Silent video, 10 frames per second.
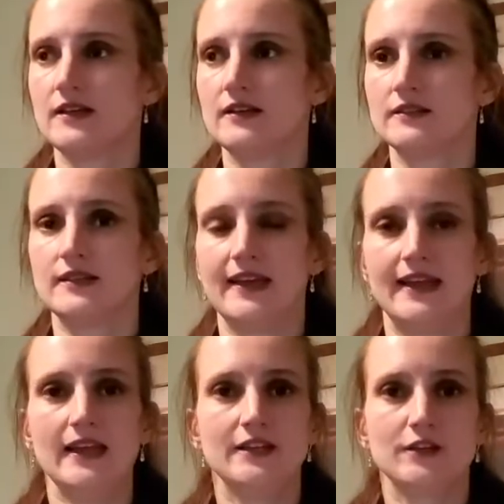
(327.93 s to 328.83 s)

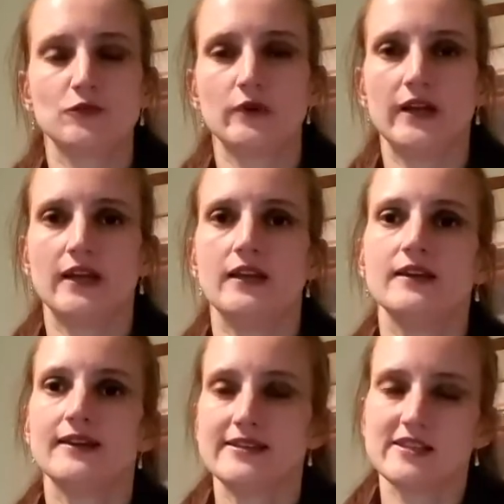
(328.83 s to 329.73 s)
Canadian way
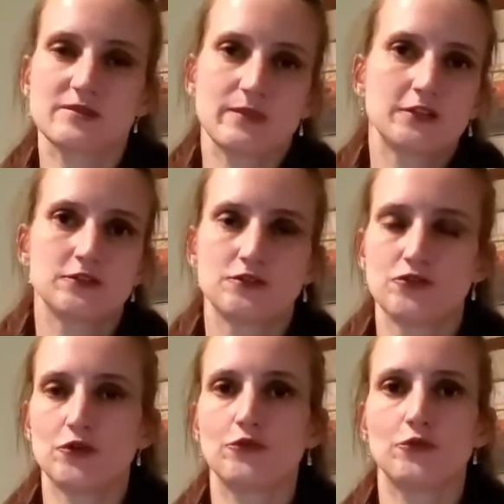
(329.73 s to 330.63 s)
is expected to do
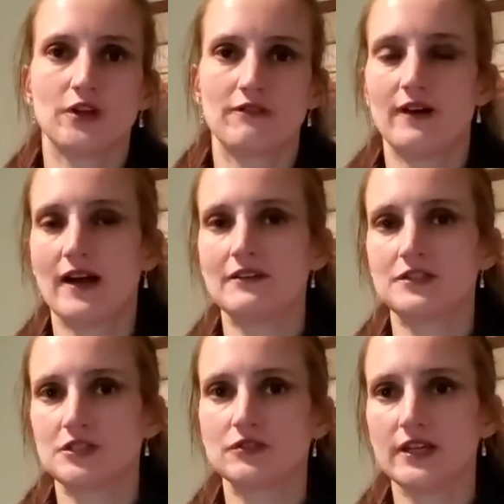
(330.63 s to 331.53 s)
at 45
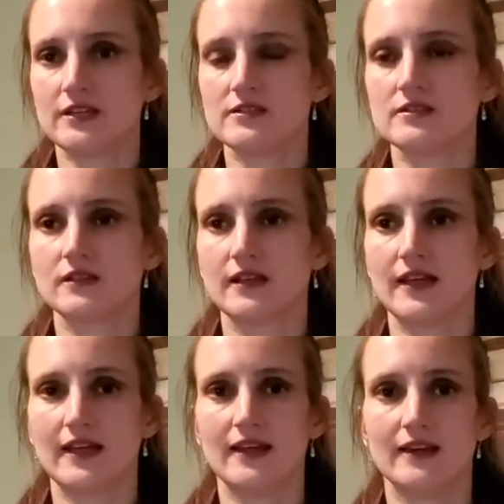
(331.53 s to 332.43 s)
degrees.
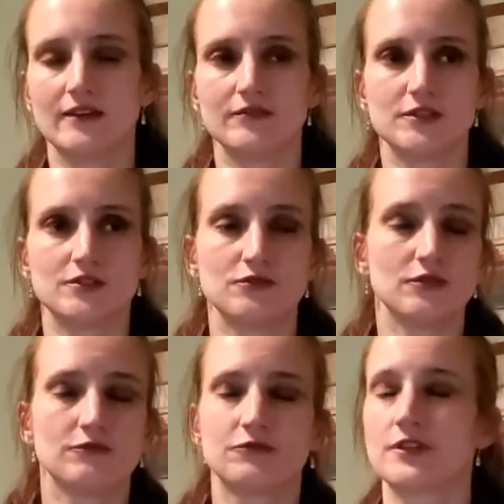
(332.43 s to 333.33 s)
And if the
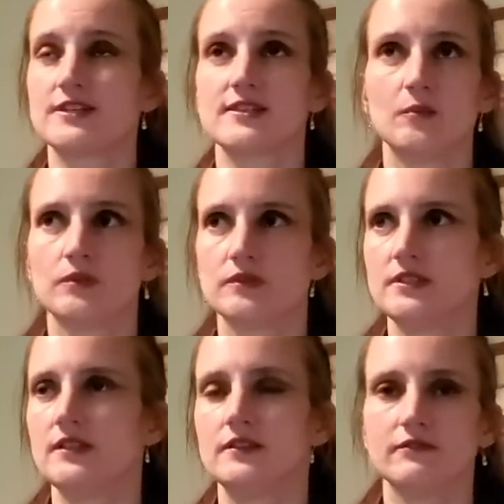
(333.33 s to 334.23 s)
student, for example,
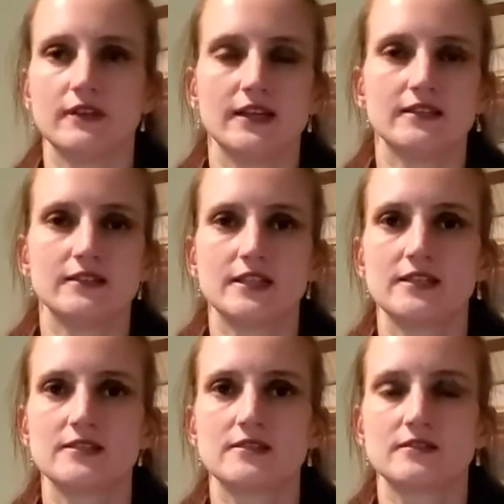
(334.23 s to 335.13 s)
did the flight
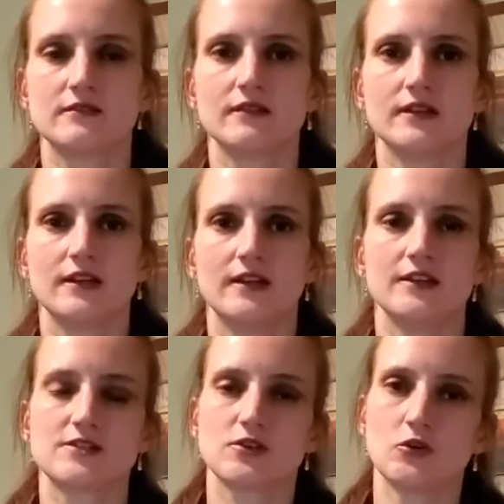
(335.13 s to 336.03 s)
test in
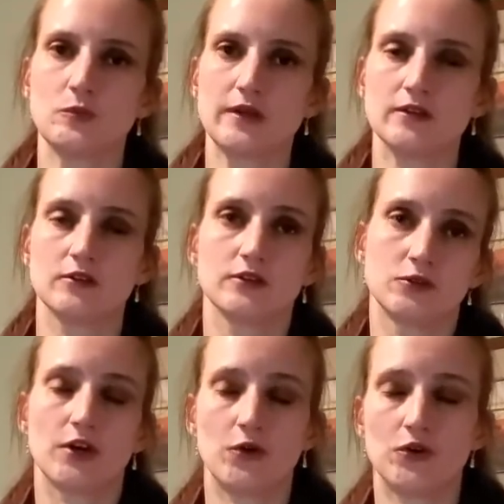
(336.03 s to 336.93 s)
his home or
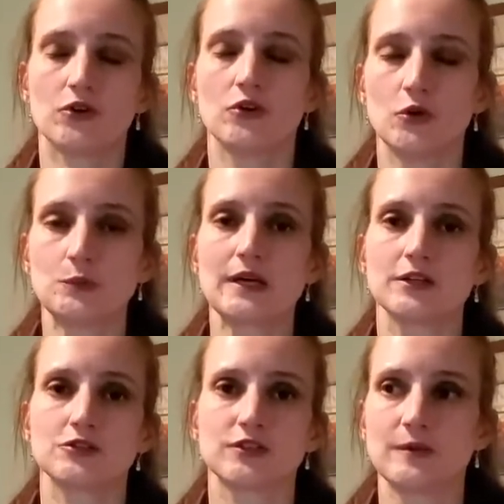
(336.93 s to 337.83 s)
her home
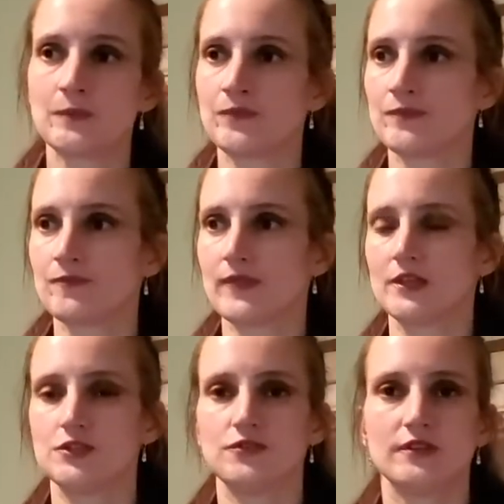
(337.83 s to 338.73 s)
country
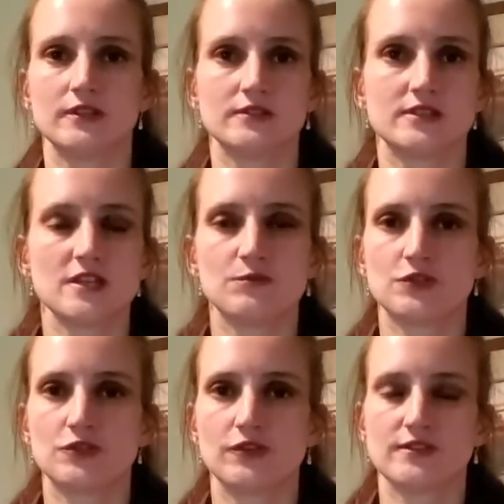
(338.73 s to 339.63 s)
doing a steep
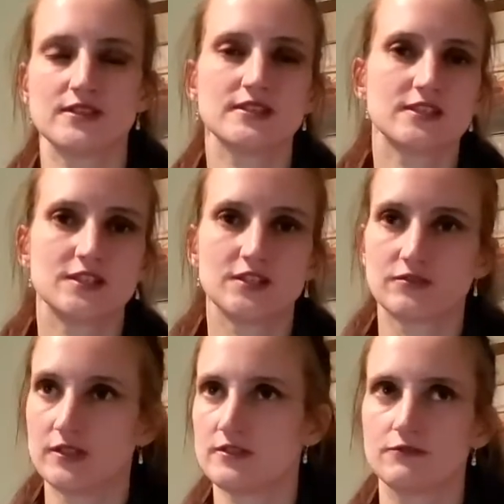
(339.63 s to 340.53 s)
turn at 60
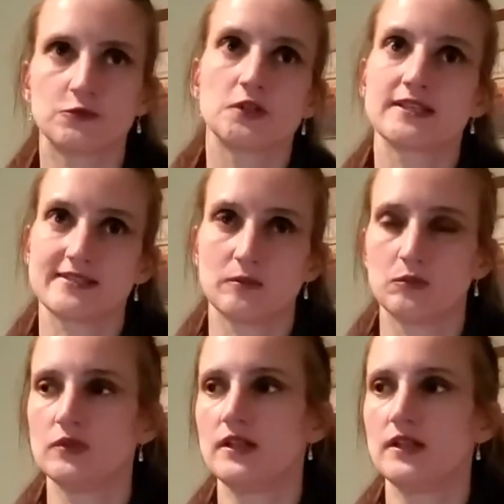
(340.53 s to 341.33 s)
degrees, for example,